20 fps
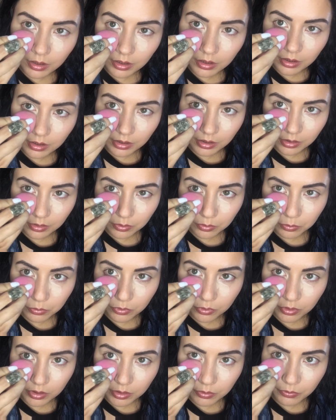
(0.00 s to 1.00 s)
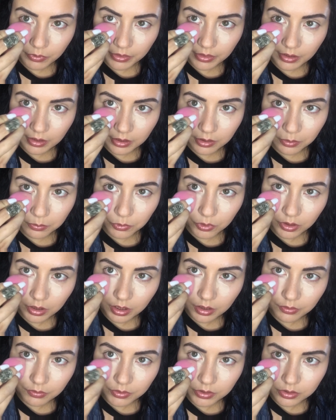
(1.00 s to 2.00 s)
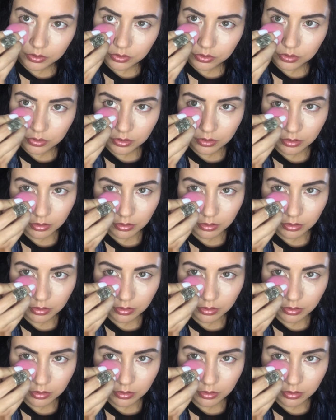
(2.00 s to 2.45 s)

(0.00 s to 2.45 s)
a little more, with a little more coverage.